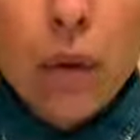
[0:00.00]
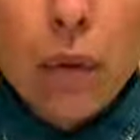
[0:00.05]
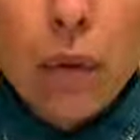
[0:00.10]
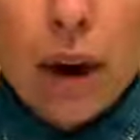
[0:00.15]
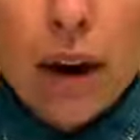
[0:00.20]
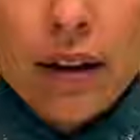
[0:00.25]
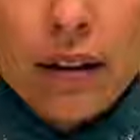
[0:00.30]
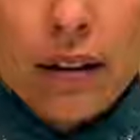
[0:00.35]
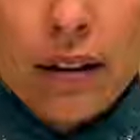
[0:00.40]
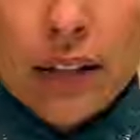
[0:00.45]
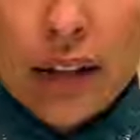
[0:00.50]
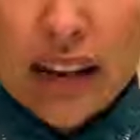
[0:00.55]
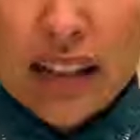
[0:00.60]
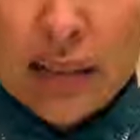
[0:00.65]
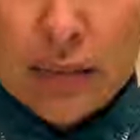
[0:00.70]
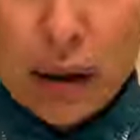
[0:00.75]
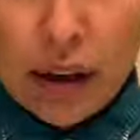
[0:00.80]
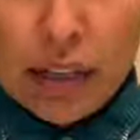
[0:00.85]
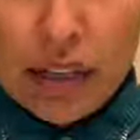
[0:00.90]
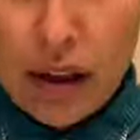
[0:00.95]
what size
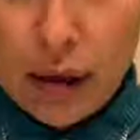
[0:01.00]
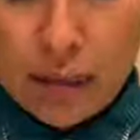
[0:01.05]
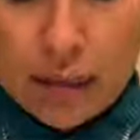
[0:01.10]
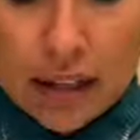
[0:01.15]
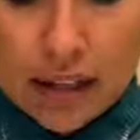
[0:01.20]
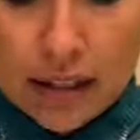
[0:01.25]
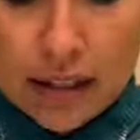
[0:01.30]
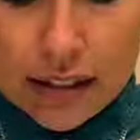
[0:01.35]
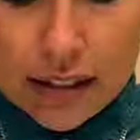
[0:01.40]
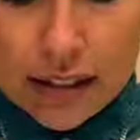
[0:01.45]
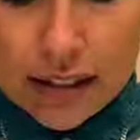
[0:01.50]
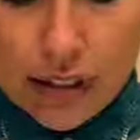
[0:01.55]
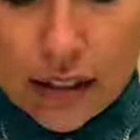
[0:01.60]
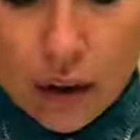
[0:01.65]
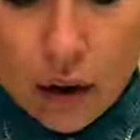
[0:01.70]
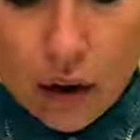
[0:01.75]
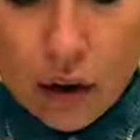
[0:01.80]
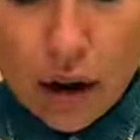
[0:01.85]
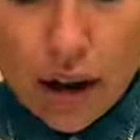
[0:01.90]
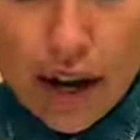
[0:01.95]
my thumb is,
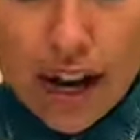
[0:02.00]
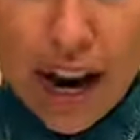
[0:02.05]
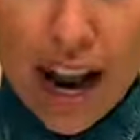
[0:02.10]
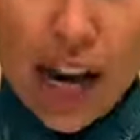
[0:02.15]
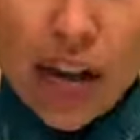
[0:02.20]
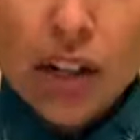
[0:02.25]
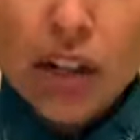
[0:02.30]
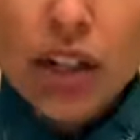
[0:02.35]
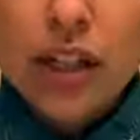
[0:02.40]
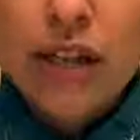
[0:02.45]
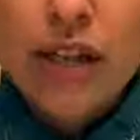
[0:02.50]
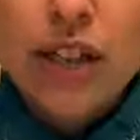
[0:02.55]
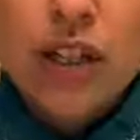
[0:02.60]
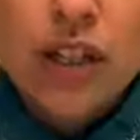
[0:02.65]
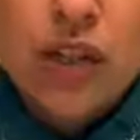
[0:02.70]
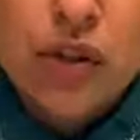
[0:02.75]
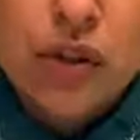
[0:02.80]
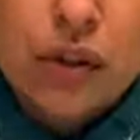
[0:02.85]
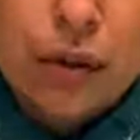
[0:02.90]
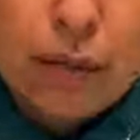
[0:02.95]
and I actually
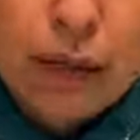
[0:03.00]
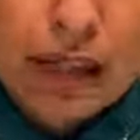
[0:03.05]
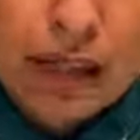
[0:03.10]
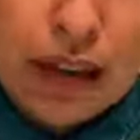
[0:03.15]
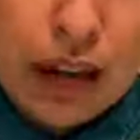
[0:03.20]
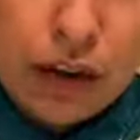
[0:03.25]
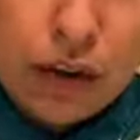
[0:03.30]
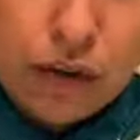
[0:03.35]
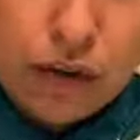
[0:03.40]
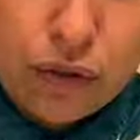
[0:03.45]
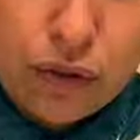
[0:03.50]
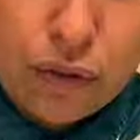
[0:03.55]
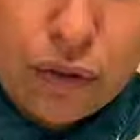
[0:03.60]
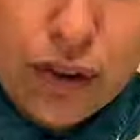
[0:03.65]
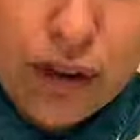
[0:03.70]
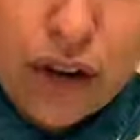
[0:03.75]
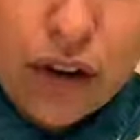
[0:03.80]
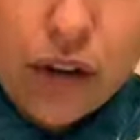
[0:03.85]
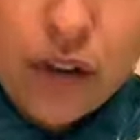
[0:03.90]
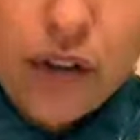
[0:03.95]
even trim it down from
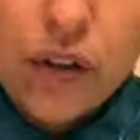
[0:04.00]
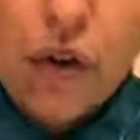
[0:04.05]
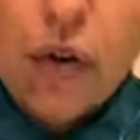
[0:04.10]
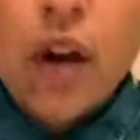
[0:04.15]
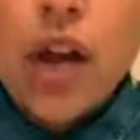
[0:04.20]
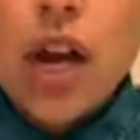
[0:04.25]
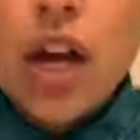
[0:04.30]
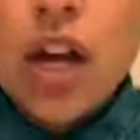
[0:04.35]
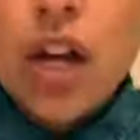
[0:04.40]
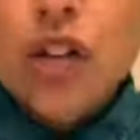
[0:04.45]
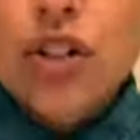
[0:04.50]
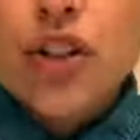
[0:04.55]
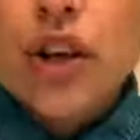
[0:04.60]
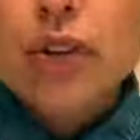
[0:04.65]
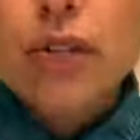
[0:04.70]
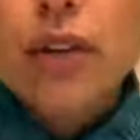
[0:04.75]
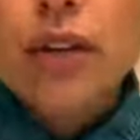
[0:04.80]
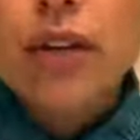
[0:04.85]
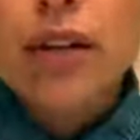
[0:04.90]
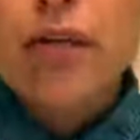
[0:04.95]
there. So
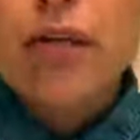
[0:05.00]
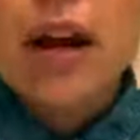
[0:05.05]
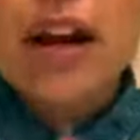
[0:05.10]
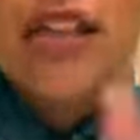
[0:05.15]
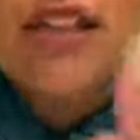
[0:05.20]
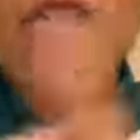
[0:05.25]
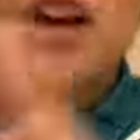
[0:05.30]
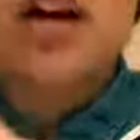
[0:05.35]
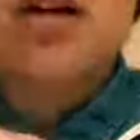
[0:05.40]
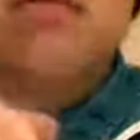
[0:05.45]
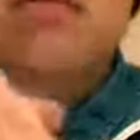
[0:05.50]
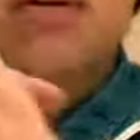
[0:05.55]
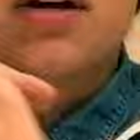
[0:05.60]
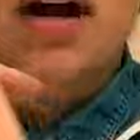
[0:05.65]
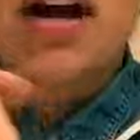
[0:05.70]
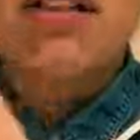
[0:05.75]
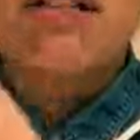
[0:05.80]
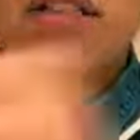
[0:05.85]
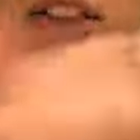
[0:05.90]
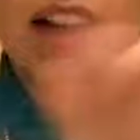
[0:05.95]
generally my thumb,
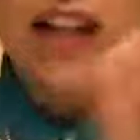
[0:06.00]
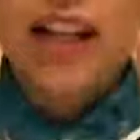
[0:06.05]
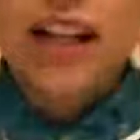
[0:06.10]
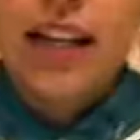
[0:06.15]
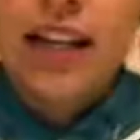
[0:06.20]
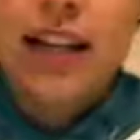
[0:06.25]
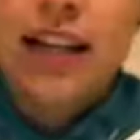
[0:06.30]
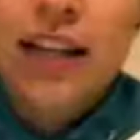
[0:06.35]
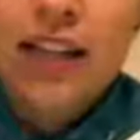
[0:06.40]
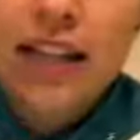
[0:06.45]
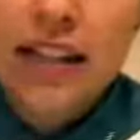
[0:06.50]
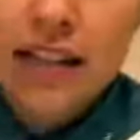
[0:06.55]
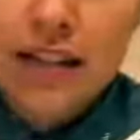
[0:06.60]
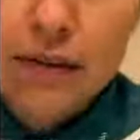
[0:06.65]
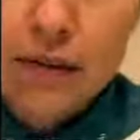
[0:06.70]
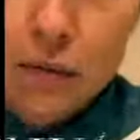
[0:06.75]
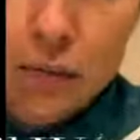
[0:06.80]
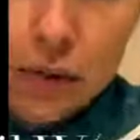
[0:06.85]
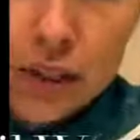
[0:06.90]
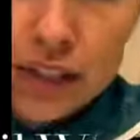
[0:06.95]
I feel like, is
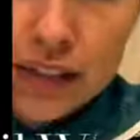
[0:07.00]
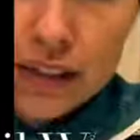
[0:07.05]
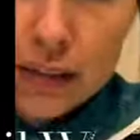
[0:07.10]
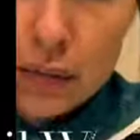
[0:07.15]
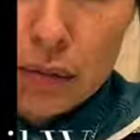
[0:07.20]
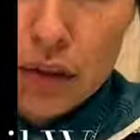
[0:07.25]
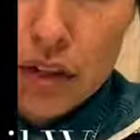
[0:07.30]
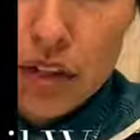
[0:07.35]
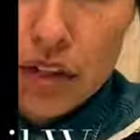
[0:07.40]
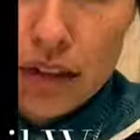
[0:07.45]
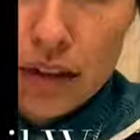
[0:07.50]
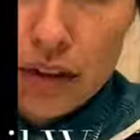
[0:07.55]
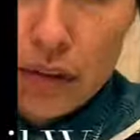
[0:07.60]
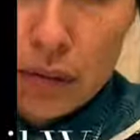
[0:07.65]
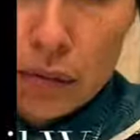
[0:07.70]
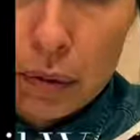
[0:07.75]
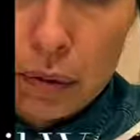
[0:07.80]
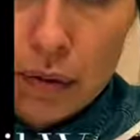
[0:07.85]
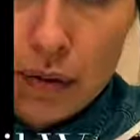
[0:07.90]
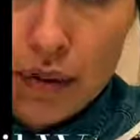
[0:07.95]
pretty similar to other
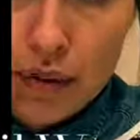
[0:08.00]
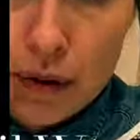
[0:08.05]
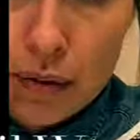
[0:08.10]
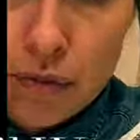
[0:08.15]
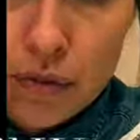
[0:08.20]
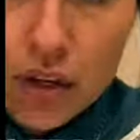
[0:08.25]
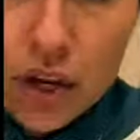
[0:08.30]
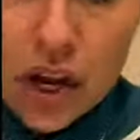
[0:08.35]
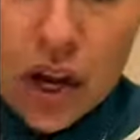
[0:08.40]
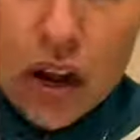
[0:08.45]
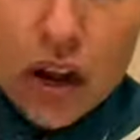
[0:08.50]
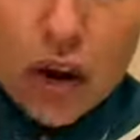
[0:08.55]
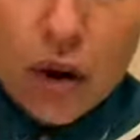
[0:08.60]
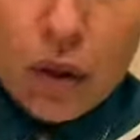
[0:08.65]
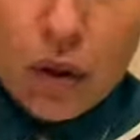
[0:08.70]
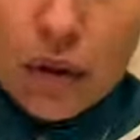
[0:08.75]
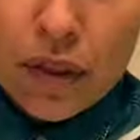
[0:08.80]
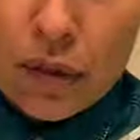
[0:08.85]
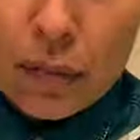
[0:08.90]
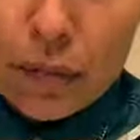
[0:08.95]
people's thumbs.
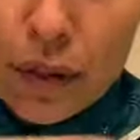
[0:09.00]
The